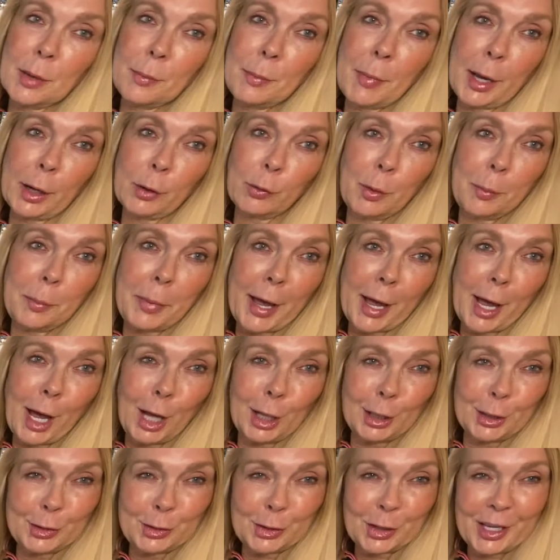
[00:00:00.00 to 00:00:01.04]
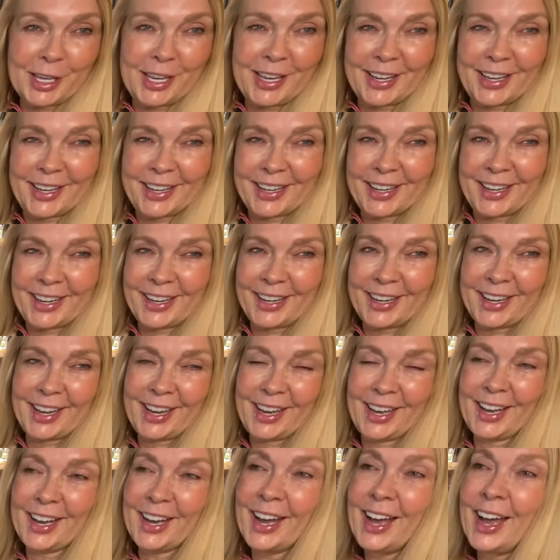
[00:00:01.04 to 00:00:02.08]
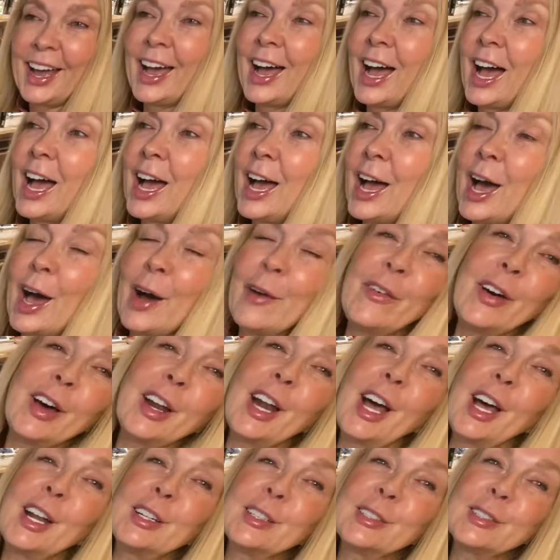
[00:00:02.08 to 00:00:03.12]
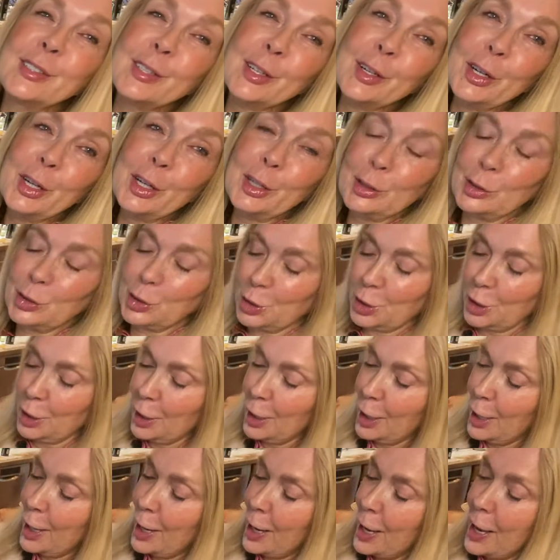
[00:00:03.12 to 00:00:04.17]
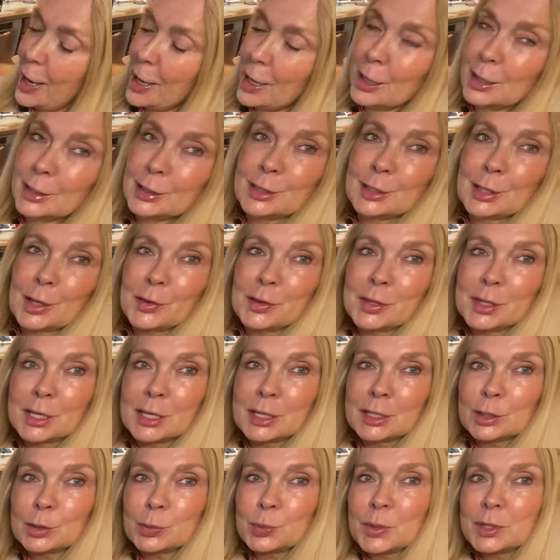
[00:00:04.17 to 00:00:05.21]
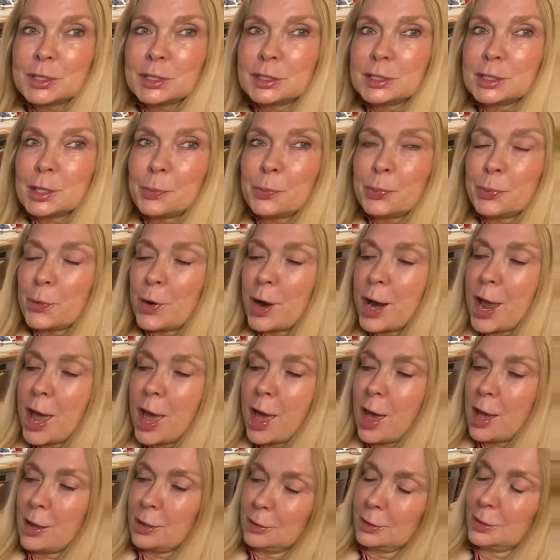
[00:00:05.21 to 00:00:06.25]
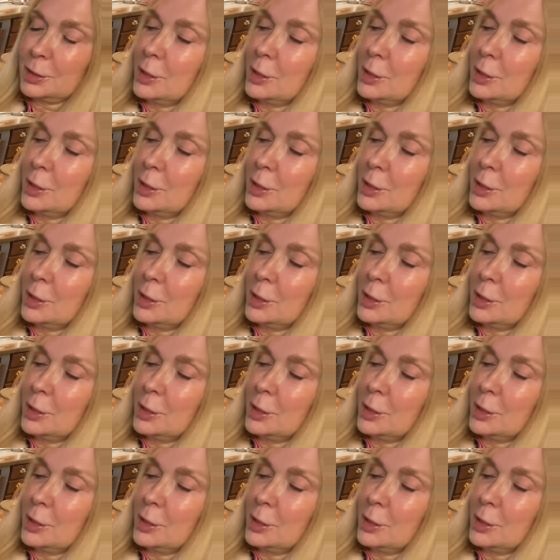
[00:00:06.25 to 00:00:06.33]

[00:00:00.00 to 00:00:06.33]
microbiology, went on a search. And so this was the brand.